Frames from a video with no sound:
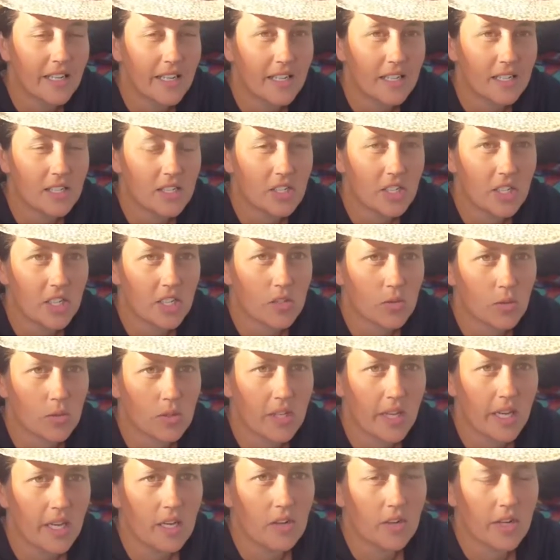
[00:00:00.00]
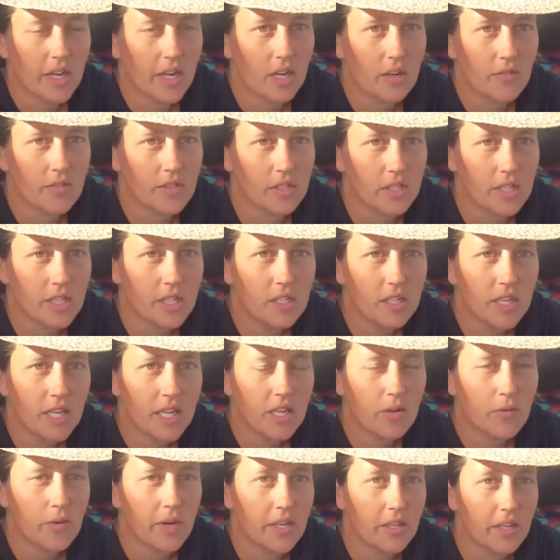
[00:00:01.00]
And she goes, "Well, they don't care if it's legal anyway.